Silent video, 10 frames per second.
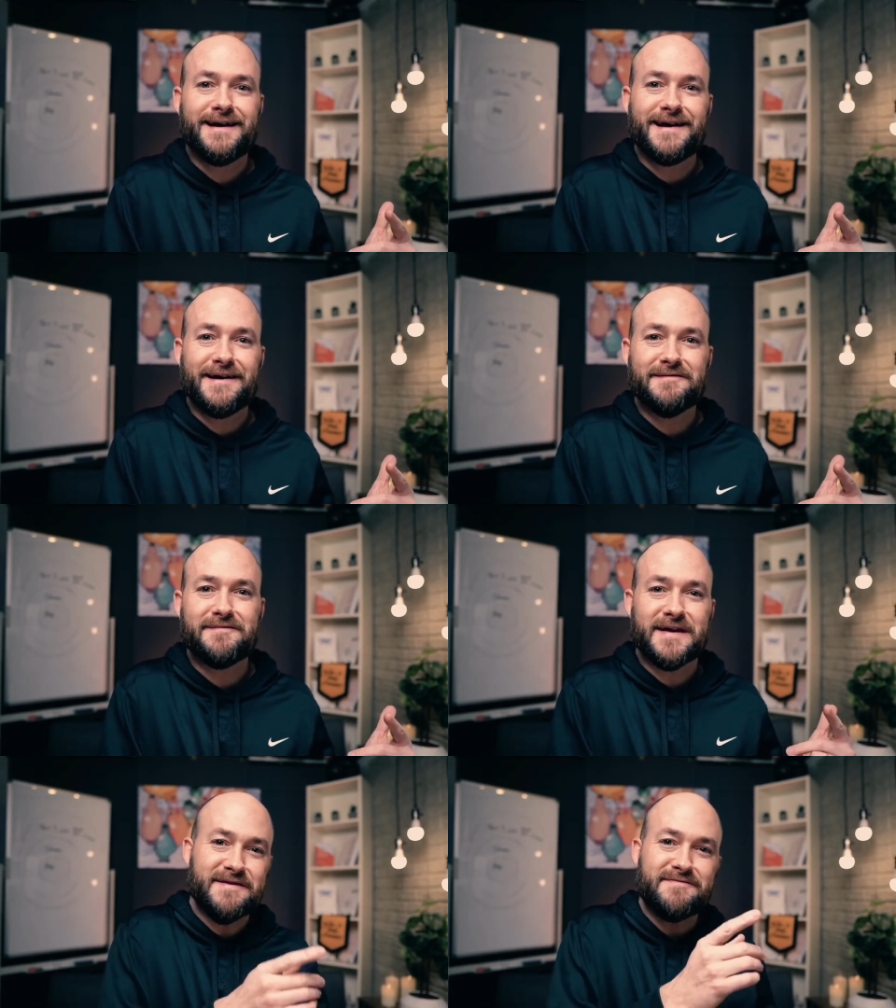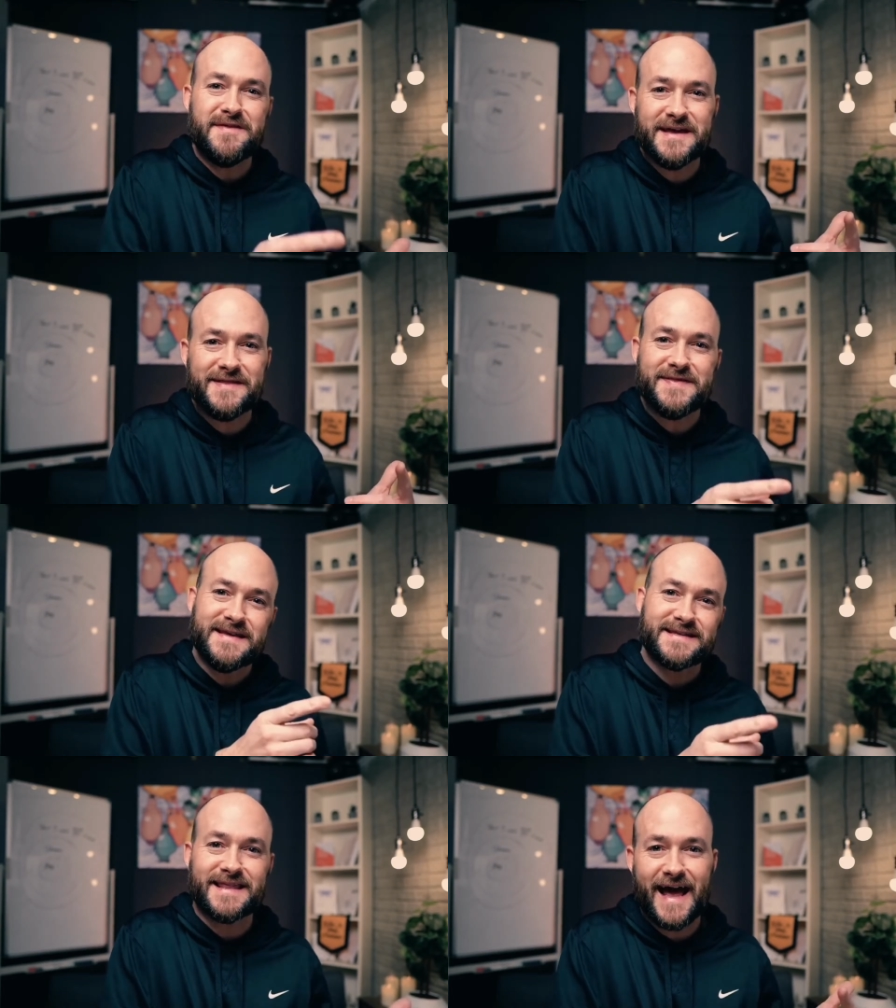of if then
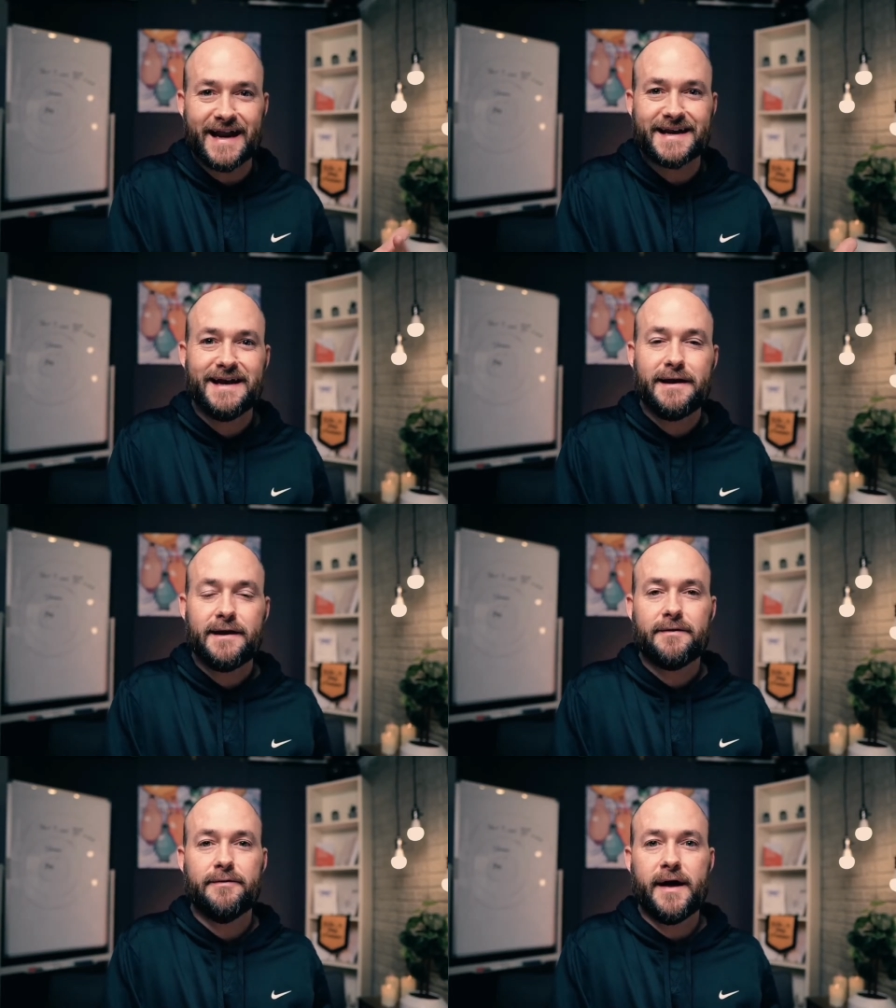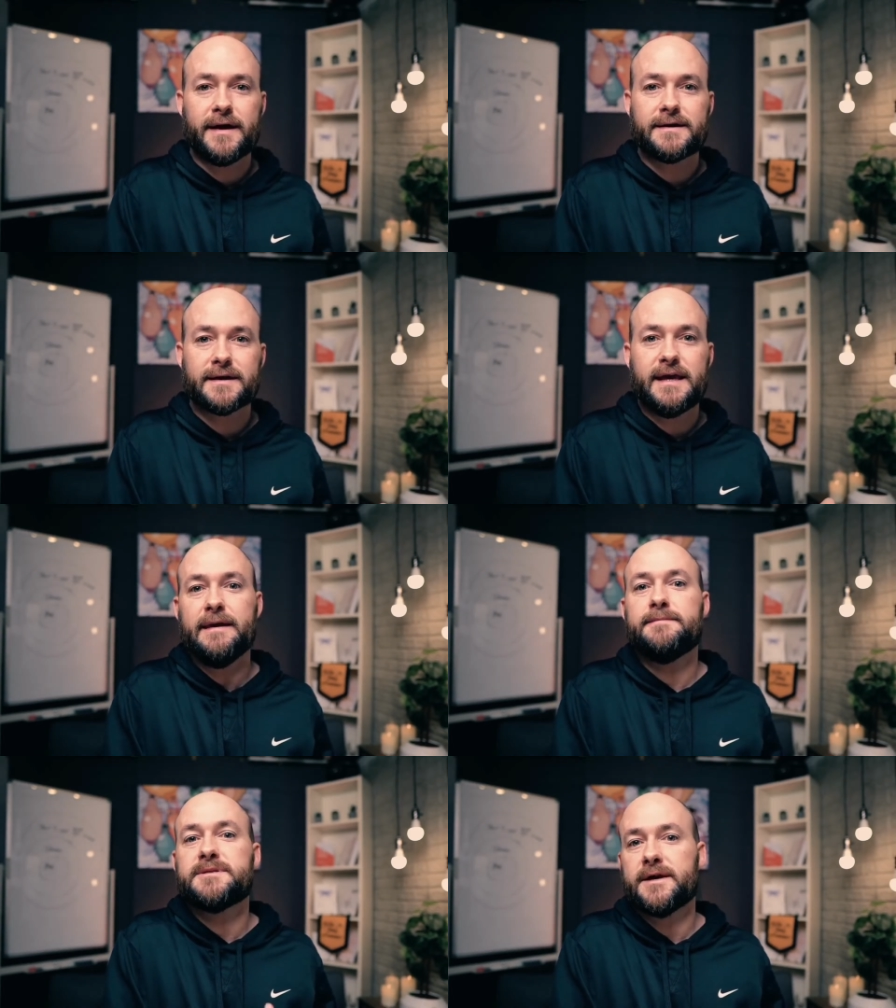this that that
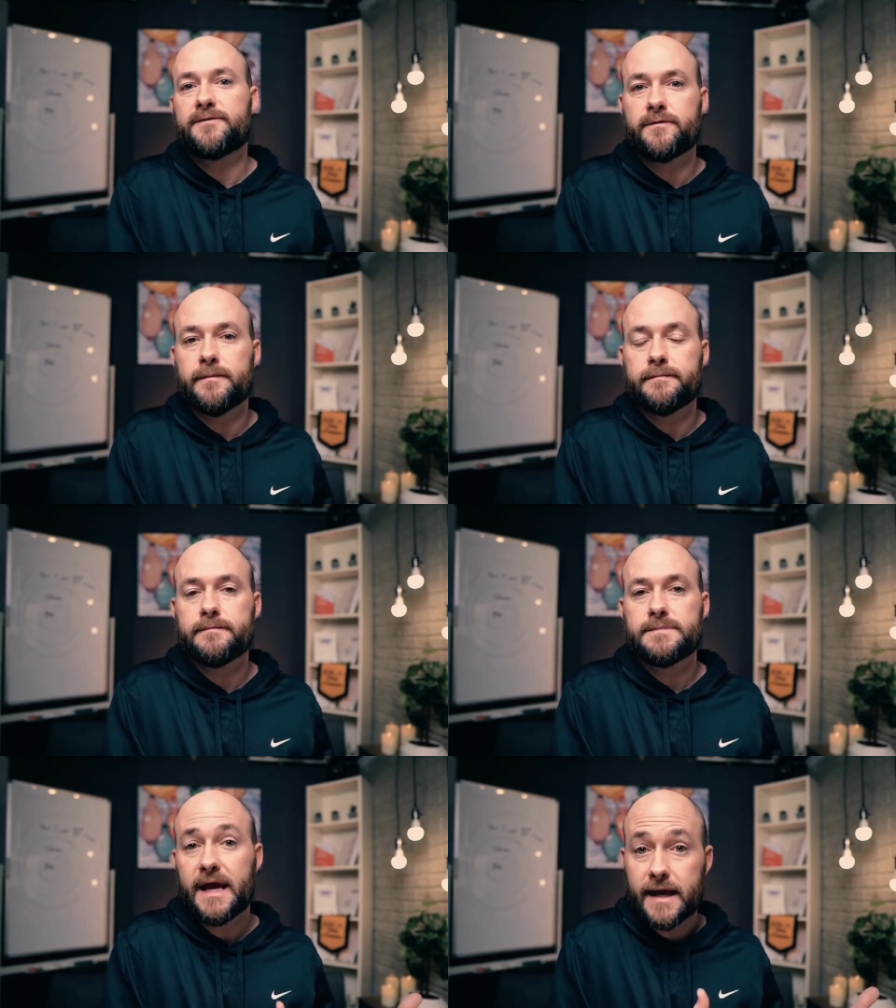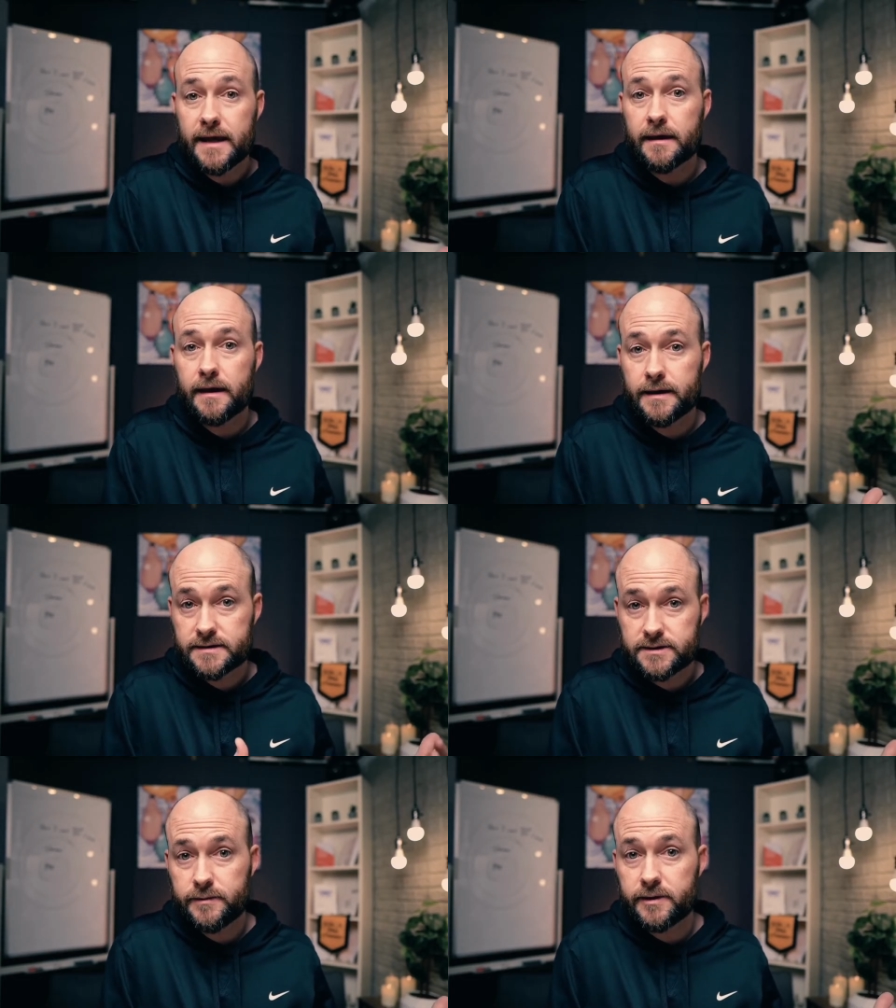keeps us from taking and
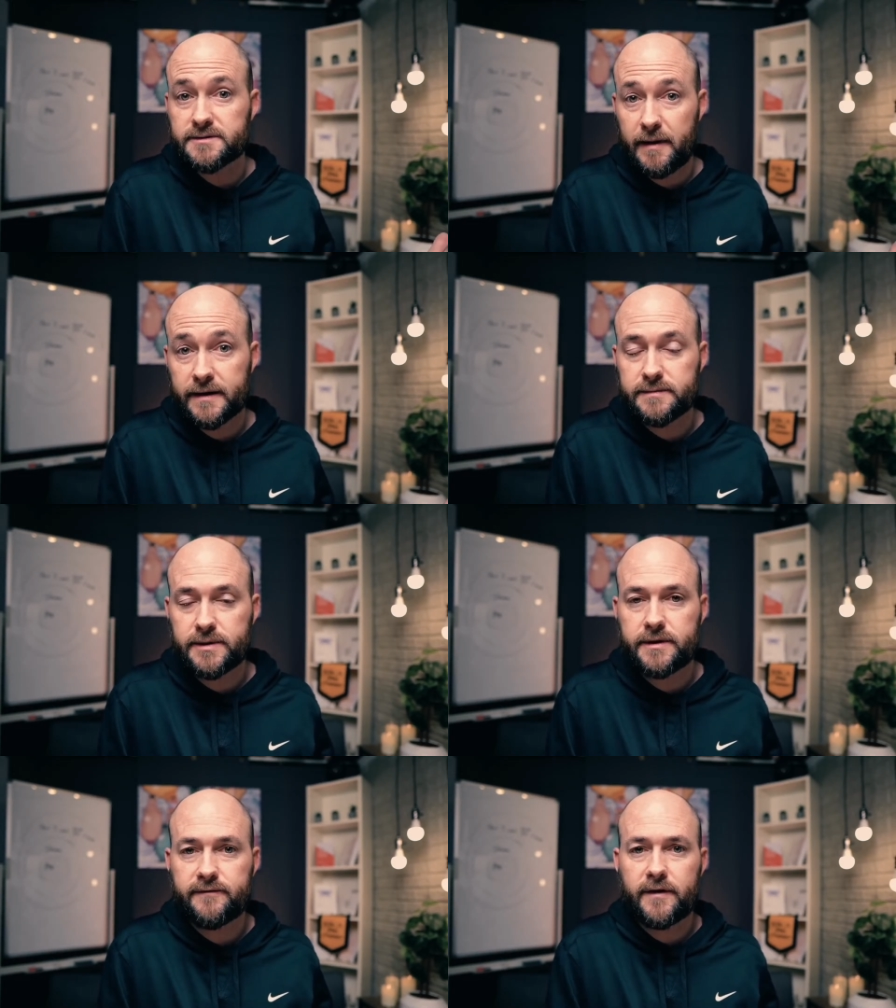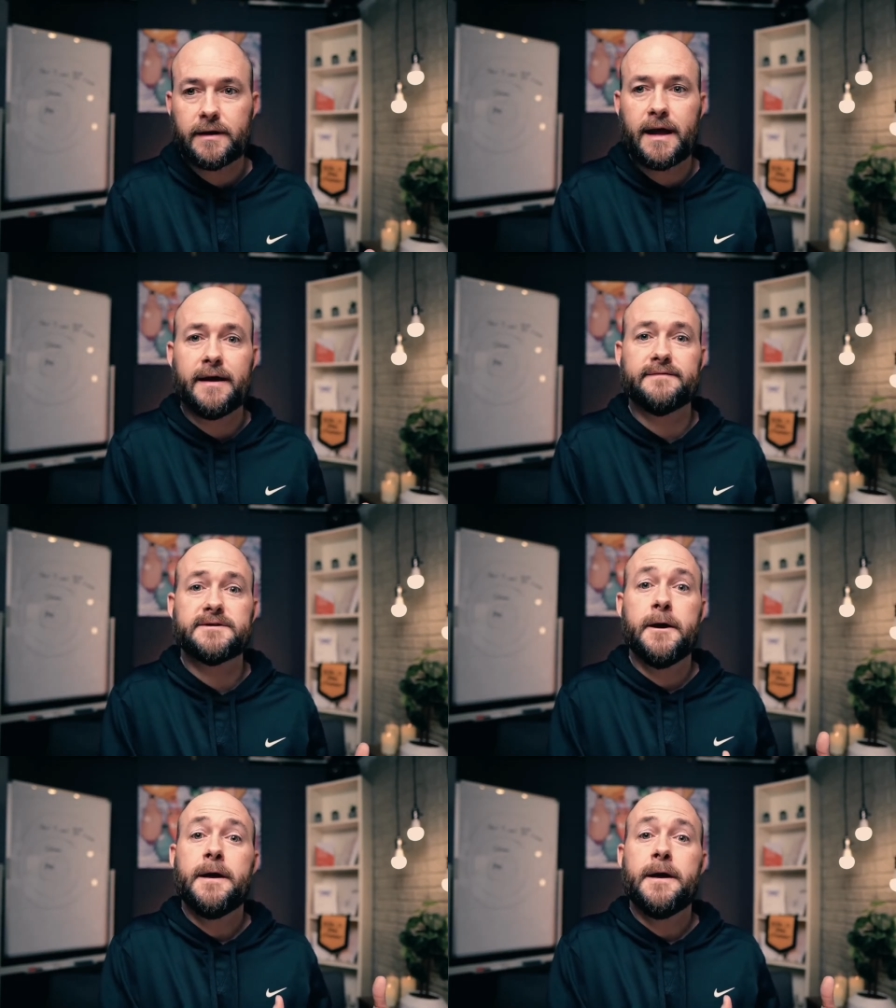assuming responsibility for our lives.